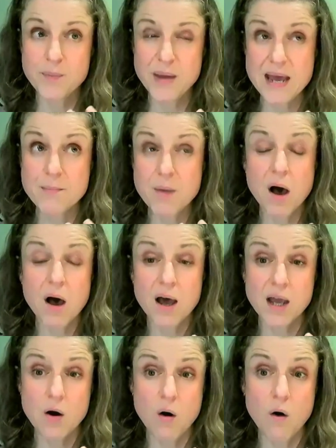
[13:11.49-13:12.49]

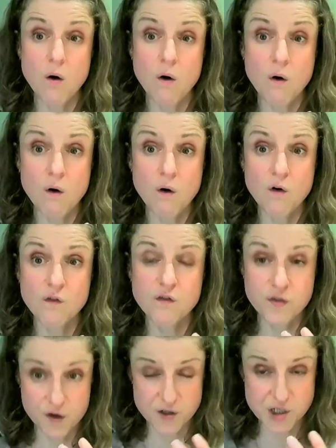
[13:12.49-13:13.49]
BMI
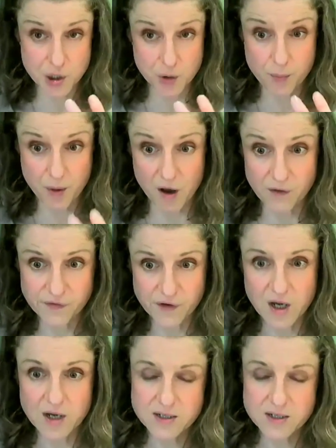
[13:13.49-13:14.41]
of 30 or above.